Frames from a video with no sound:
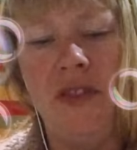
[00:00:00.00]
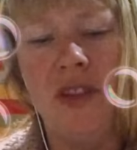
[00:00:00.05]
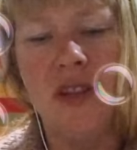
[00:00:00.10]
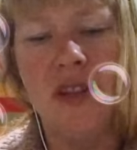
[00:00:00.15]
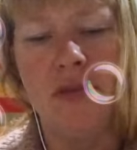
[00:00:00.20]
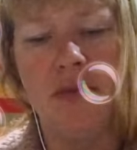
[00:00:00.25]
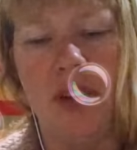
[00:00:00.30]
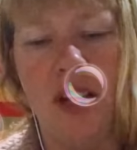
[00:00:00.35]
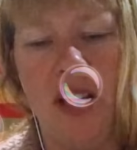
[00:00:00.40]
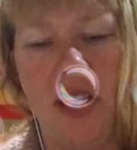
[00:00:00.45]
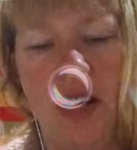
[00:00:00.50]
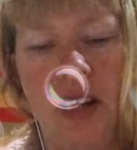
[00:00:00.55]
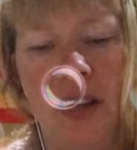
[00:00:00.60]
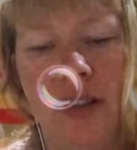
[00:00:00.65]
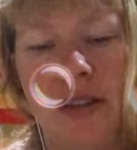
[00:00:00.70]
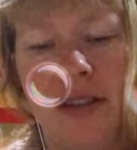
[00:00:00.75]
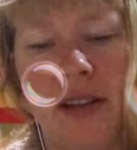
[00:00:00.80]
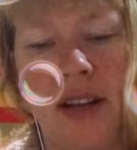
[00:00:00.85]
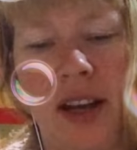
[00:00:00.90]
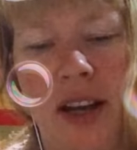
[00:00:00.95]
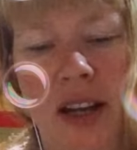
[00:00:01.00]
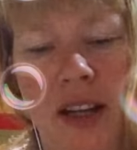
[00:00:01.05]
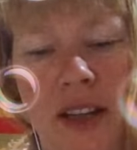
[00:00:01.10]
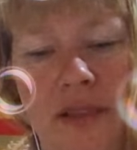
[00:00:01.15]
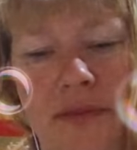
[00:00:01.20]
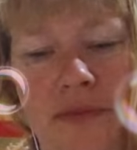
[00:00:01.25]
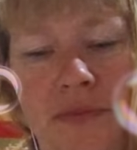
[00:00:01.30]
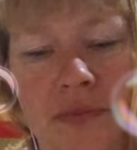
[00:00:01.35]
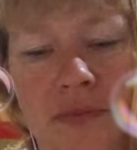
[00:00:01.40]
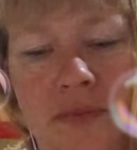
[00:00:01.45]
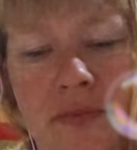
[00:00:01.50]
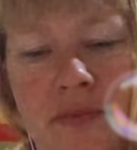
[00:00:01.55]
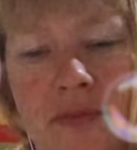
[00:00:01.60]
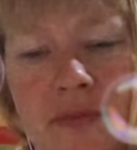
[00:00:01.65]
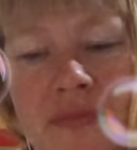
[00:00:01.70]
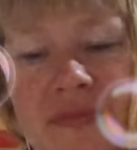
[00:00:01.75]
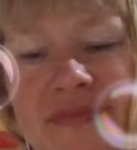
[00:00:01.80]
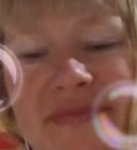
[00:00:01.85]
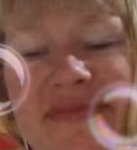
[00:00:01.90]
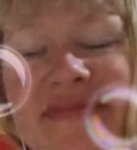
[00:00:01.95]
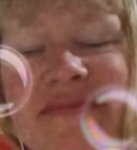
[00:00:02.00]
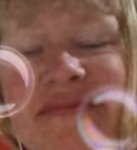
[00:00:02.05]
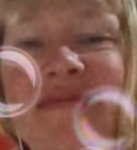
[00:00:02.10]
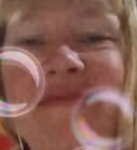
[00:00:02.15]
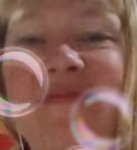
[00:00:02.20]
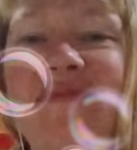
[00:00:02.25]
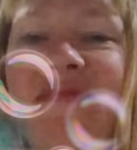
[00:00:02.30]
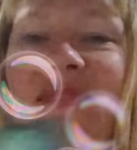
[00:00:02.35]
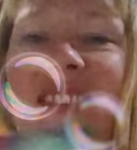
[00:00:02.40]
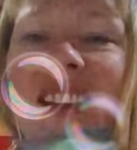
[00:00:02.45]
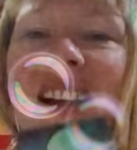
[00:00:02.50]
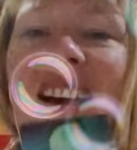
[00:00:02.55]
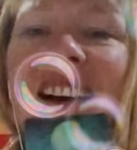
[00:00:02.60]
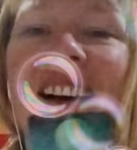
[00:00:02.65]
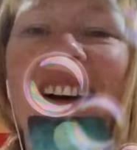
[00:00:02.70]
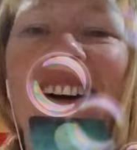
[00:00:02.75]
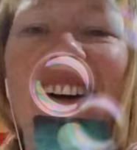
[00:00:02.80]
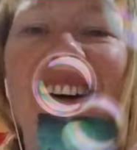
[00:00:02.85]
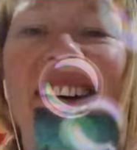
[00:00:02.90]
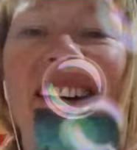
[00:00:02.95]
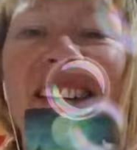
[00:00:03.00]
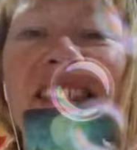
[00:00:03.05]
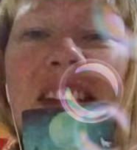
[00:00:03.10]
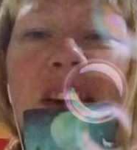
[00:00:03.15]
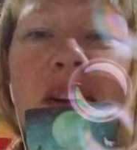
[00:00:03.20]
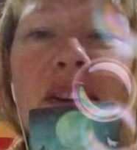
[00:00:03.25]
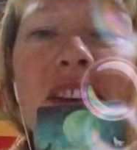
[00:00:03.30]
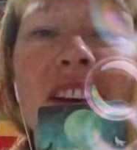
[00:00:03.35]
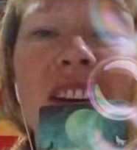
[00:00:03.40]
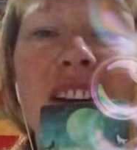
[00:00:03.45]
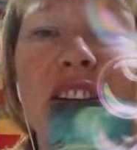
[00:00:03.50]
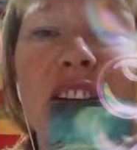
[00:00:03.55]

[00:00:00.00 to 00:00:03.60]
this reading today. And then